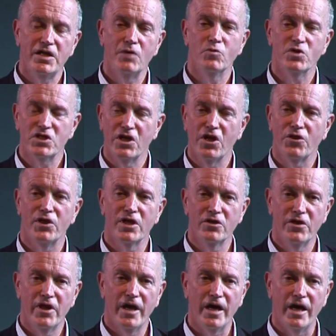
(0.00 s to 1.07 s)
there was nothing
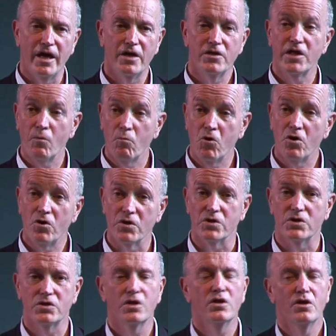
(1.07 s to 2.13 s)
there, there
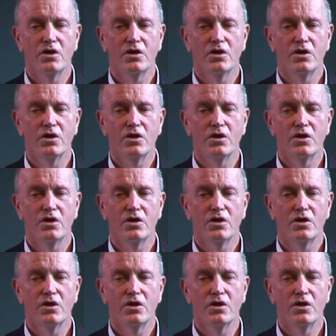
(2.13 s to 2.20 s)
was.